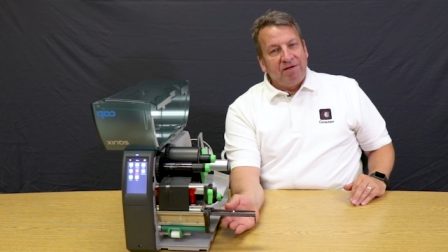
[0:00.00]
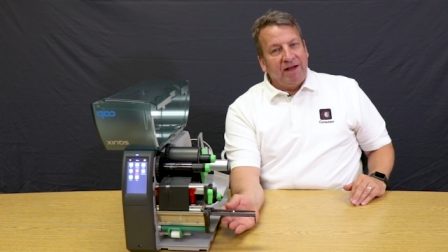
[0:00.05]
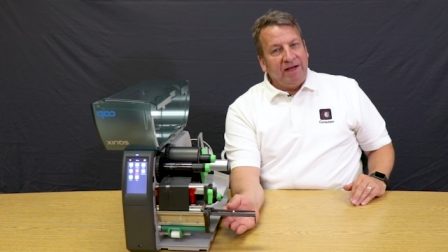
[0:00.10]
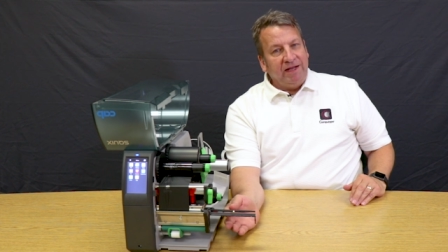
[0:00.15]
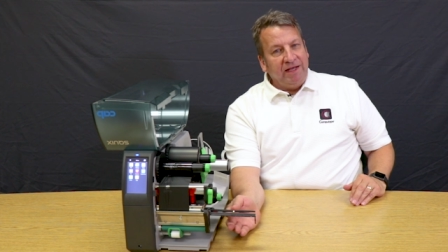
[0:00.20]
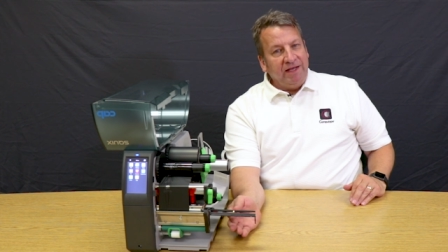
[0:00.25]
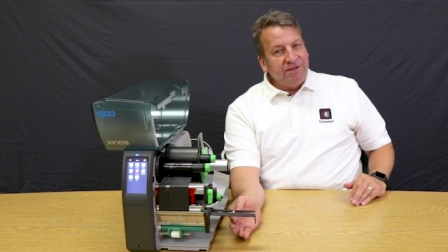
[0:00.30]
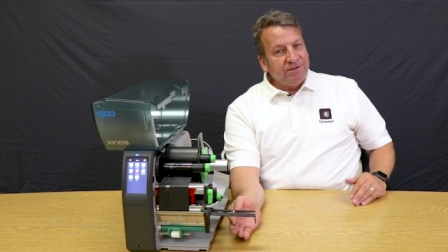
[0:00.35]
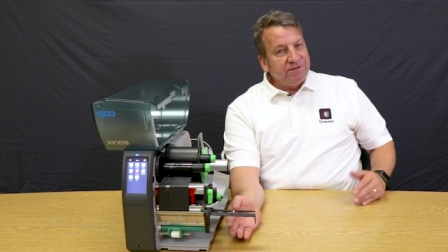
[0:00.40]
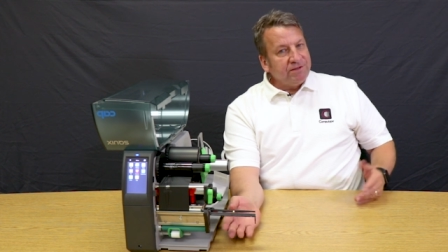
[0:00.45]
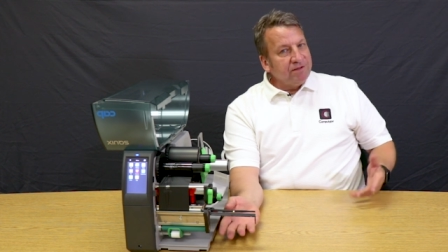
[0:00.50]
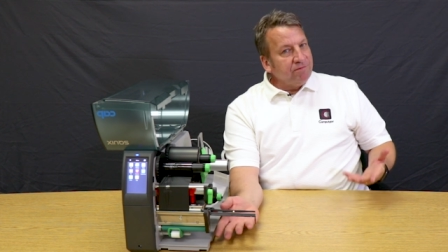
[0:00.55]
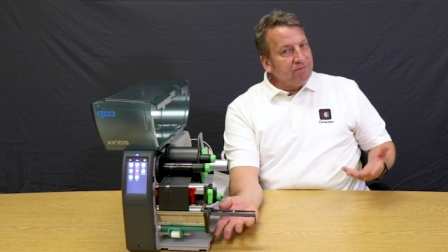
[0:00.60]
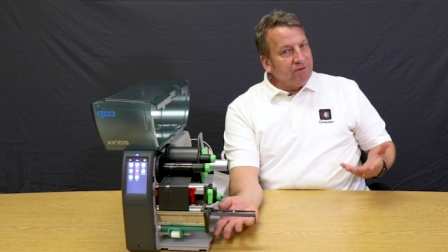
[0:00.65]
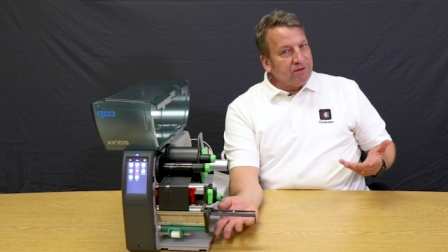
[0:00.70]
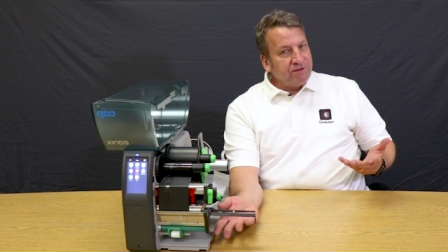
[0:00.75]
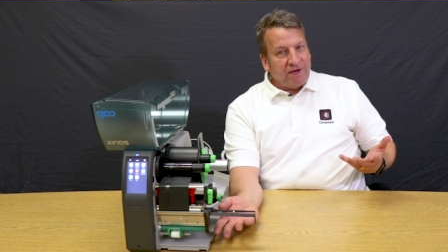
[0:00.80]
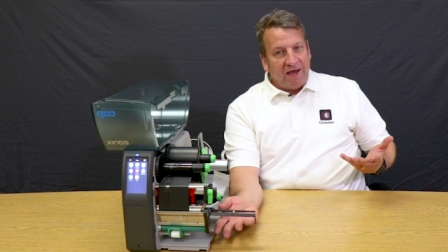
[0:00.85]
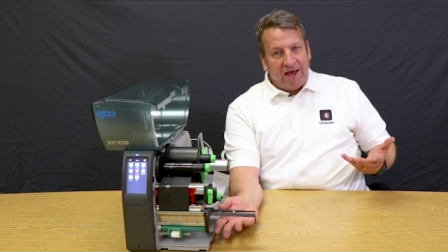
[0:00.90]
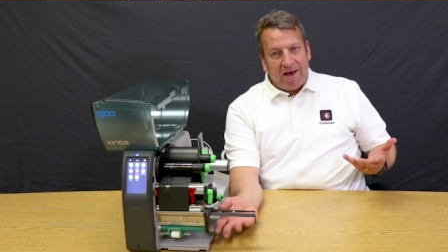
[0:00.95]
adhesive,
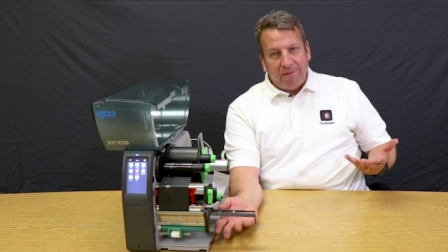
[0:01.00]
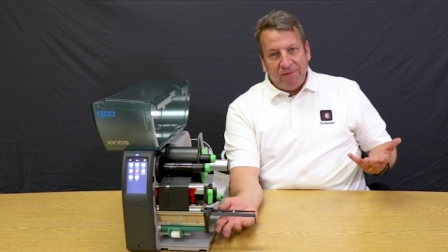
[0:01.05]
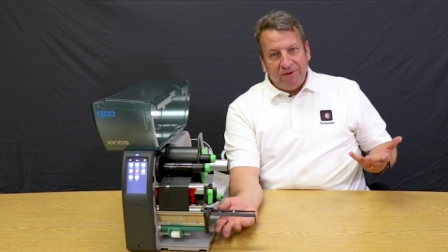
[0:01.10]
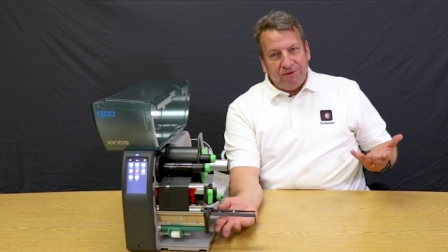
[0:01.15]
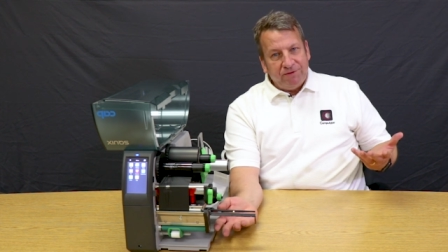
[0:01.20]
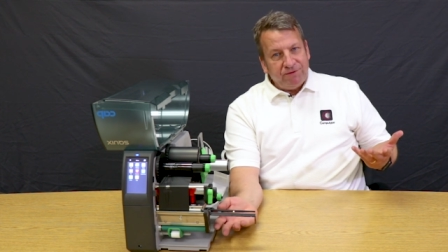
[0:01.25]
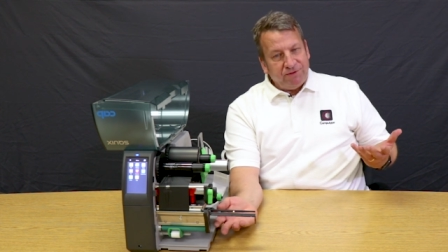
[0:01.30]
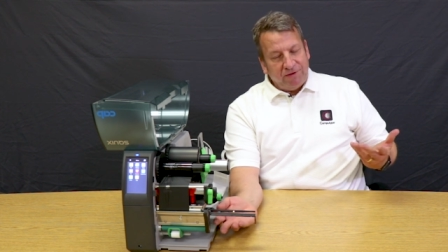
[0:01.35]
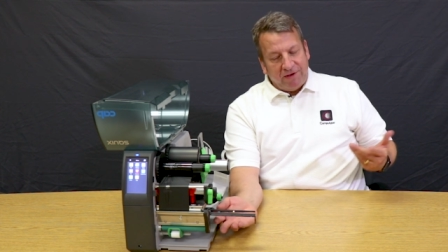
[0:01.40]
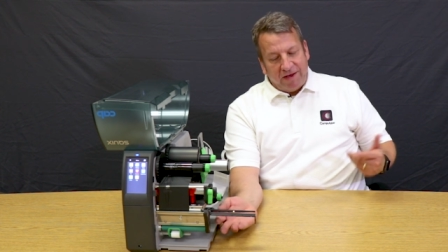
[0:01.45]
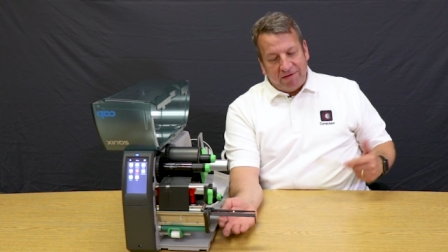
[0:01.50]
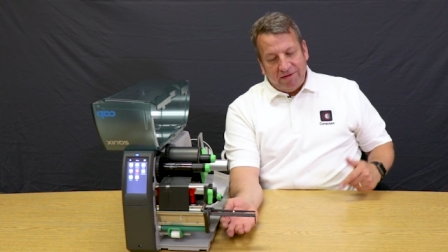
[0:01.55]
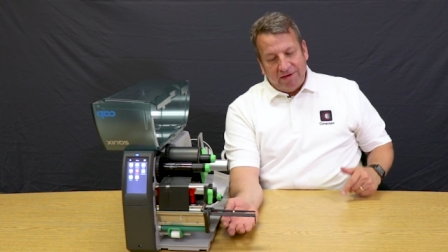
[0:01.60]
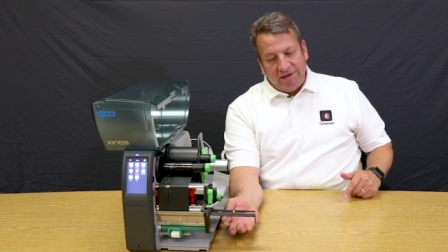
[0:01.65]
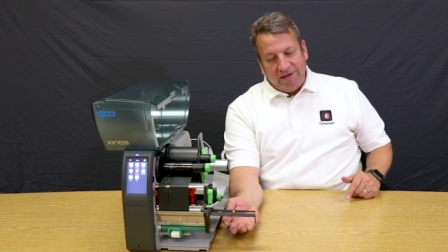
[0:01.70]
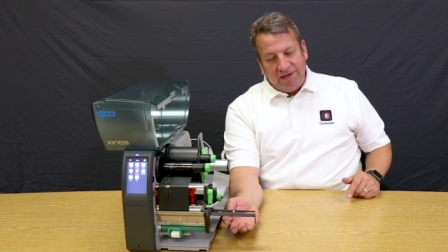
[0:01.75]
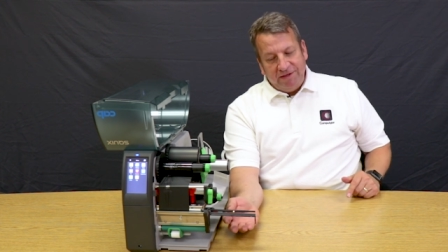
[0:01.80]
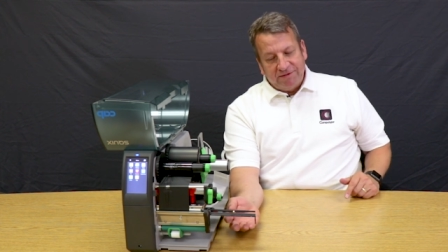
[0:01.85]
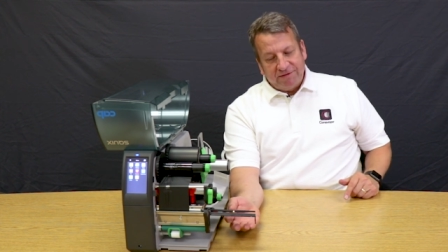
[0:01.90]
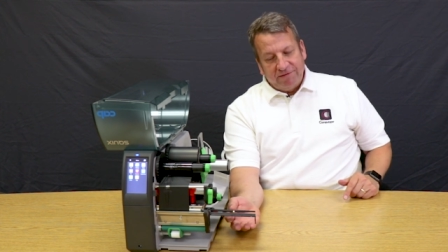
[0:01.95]
which happens, you have
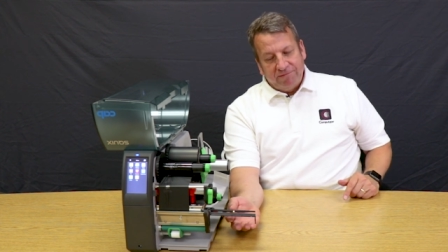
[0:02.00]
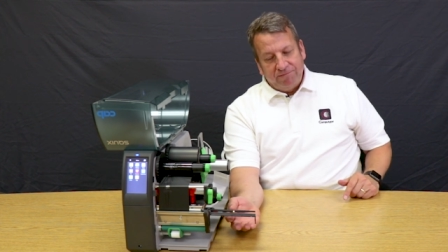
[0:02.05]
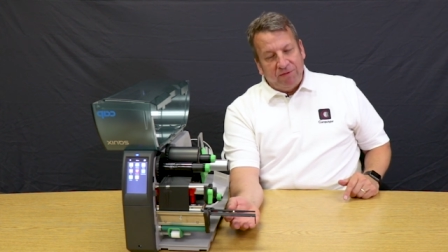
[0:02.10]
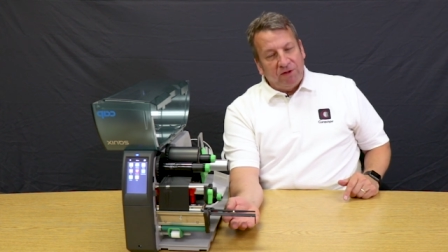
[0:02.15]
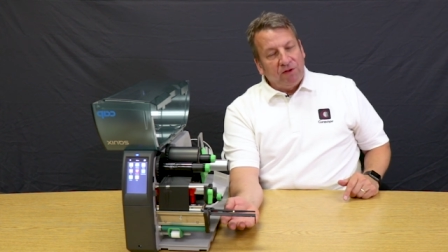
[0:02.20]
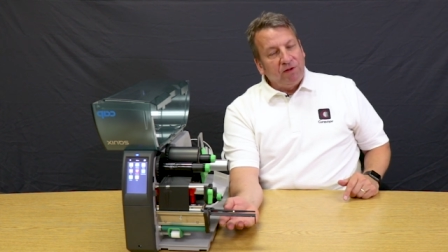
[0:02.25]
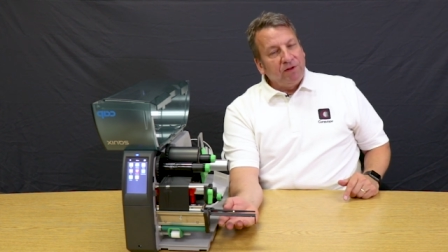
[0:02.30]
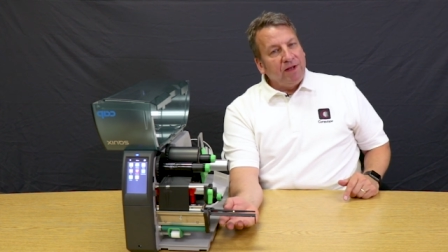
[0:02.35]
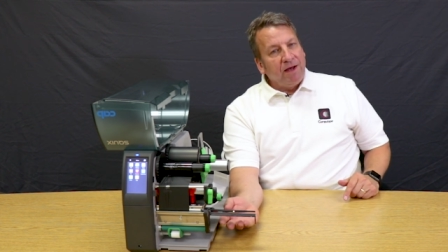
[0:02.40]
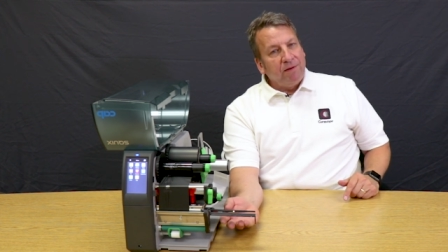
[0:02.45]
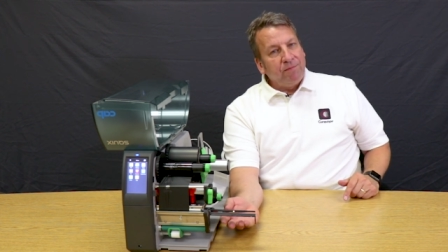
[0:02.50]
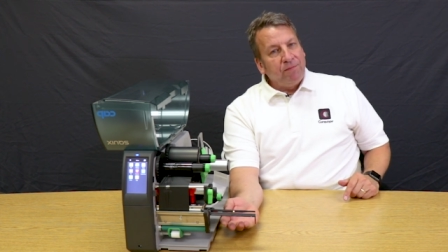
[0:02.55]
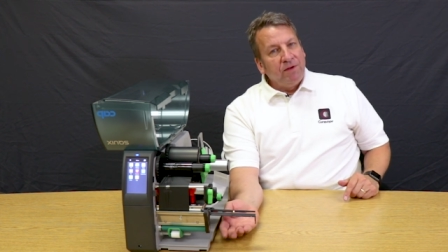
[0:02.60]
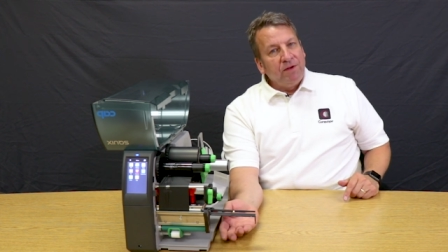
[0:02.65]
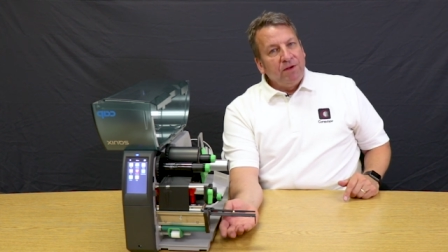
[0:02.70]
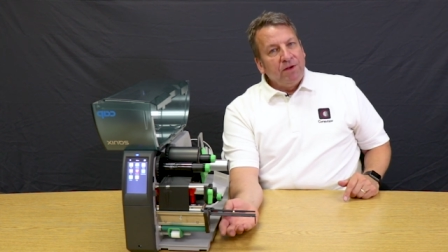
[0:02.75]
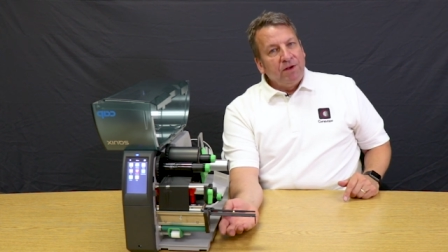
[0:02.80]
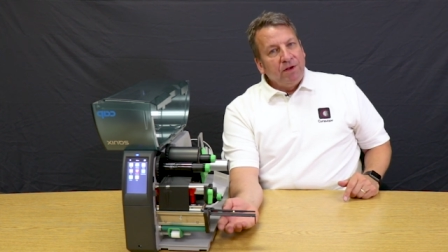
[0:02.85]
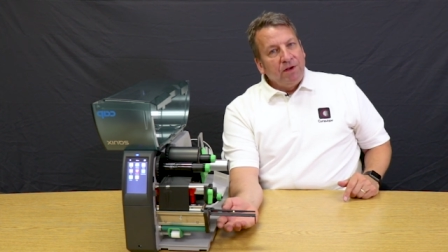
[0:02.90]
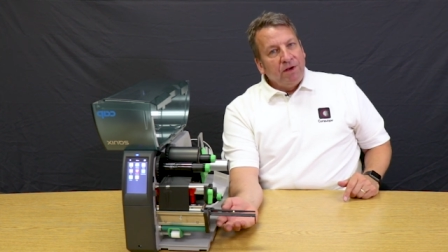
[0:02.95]
adhesive buildup
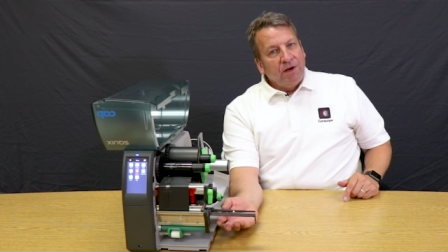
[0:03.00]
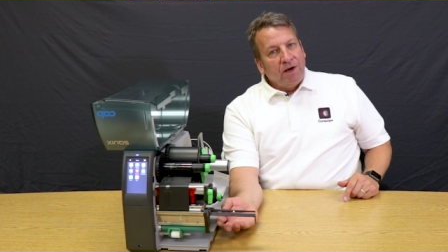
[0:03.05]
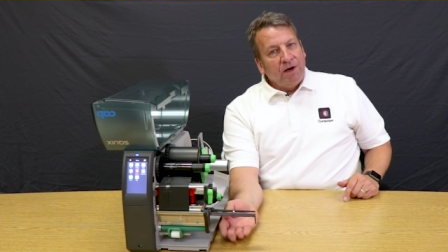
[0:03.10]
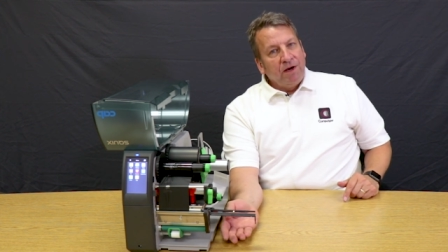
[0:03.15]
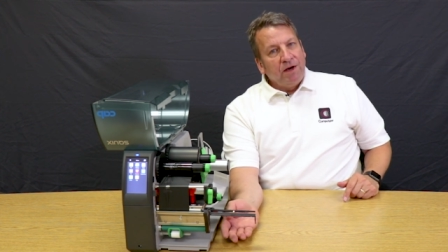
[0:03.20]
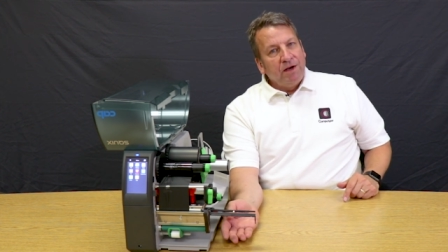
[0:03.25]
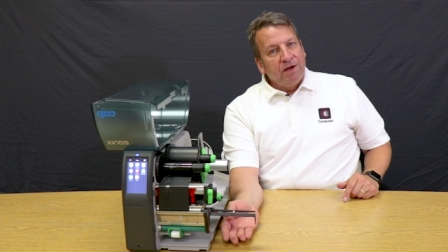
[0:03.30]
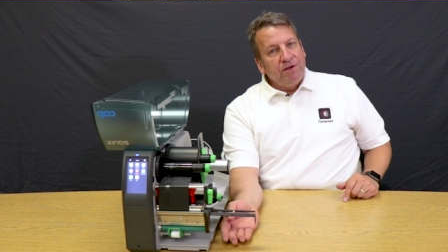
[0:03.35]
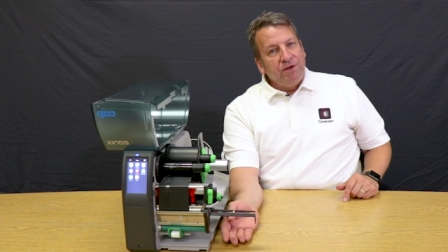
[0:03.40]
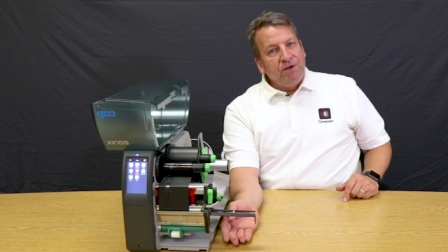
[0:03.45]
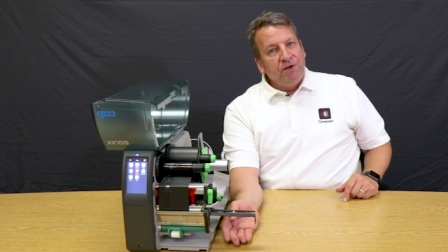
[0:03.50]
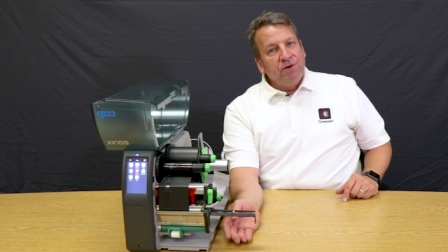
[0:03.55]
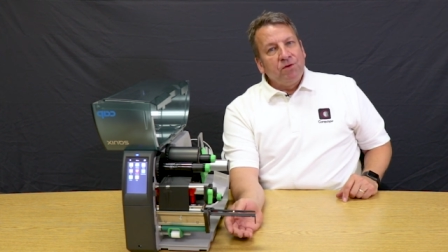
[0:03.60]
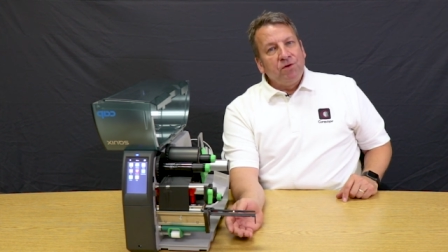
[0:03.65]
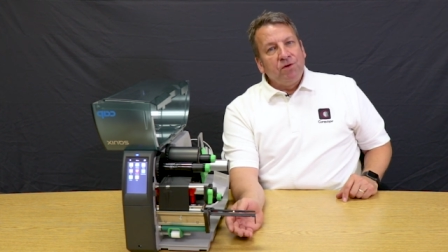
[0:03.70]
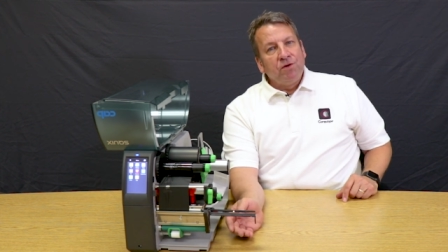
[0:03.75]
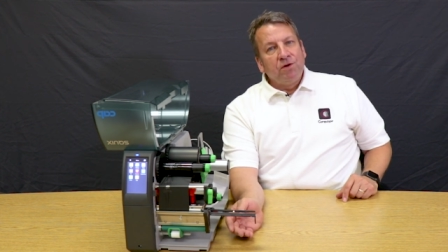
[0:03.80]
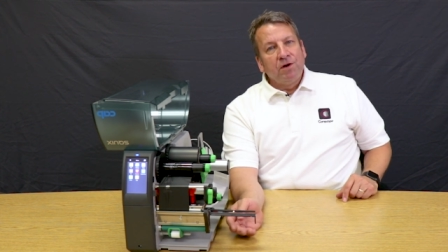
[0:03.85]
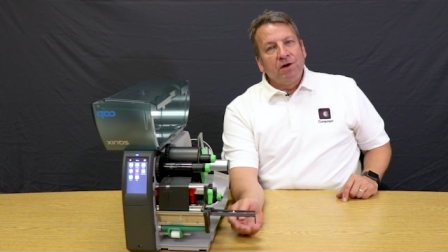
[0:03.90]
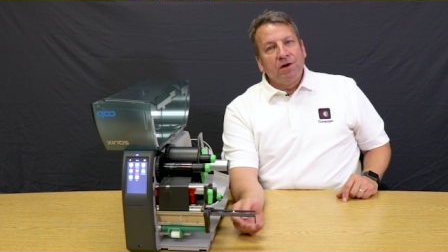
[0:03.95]
on
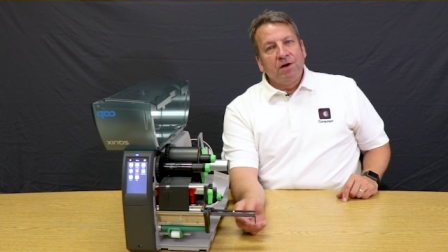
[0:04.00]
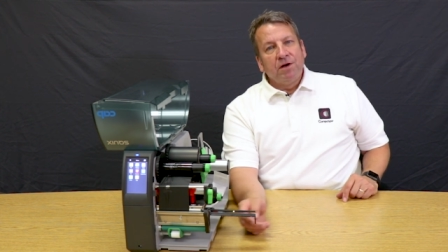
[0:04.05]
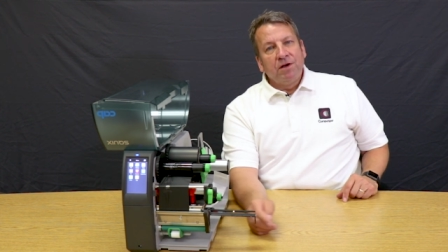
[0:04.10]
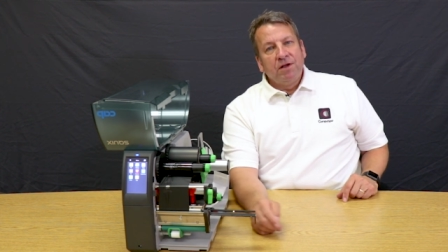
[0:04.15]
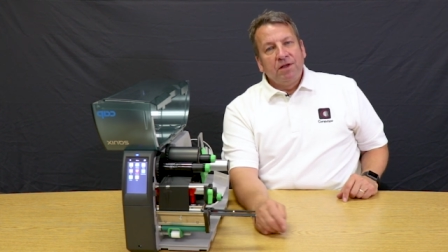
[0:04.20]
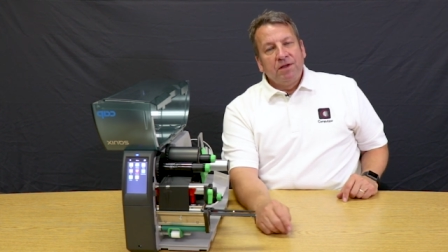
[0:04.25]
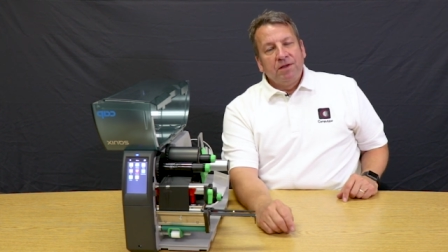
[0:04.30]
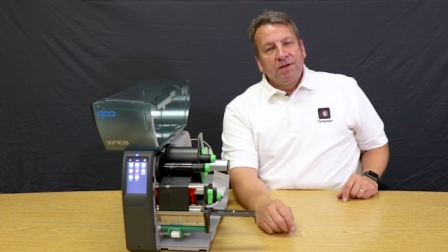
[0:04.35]
your